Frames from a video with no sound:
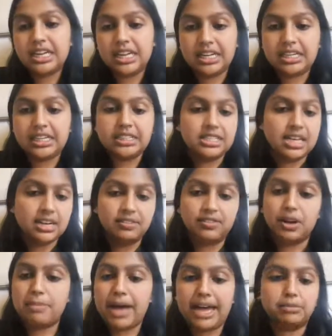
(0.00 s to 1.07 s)
in an
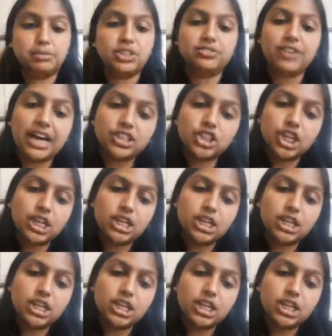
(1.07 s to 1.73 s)
incentive-compatible fashion.